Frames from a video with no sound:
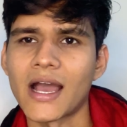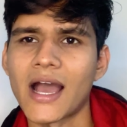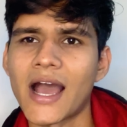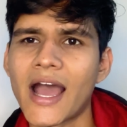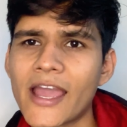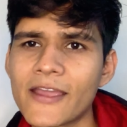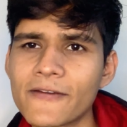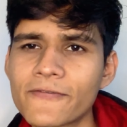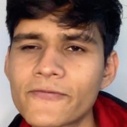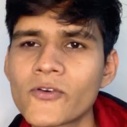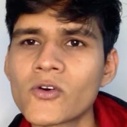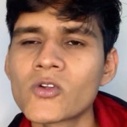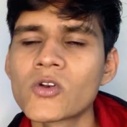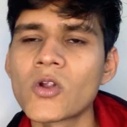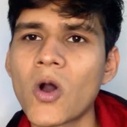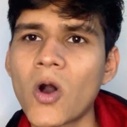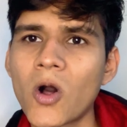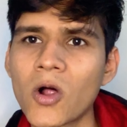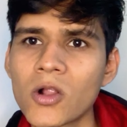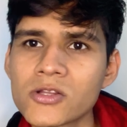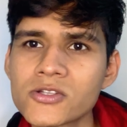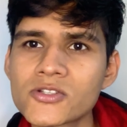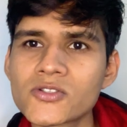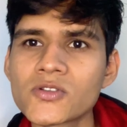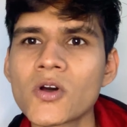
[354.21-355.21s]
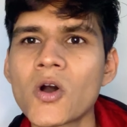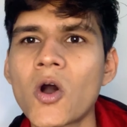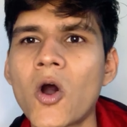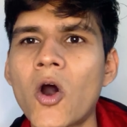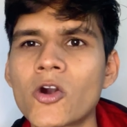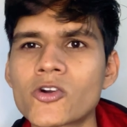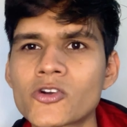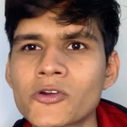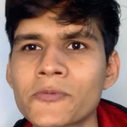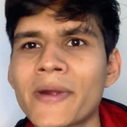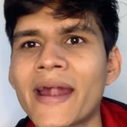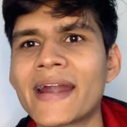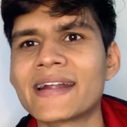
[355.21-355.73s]
iPhone also
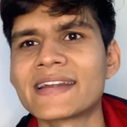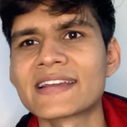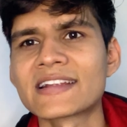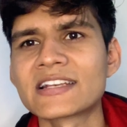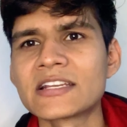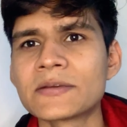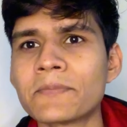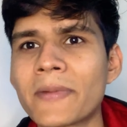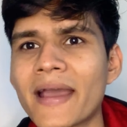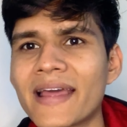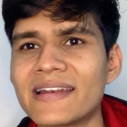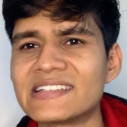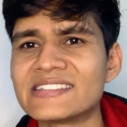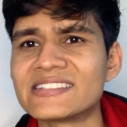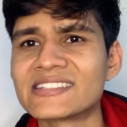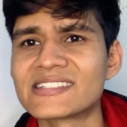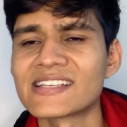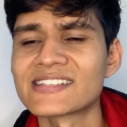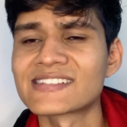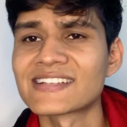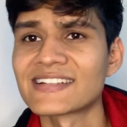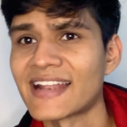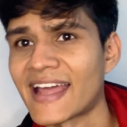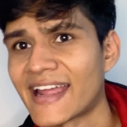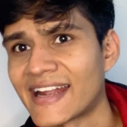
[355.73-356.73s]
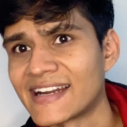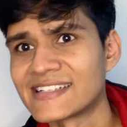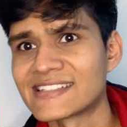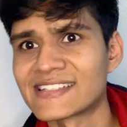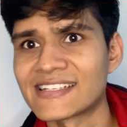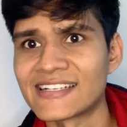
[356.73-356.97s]
automatically balances lights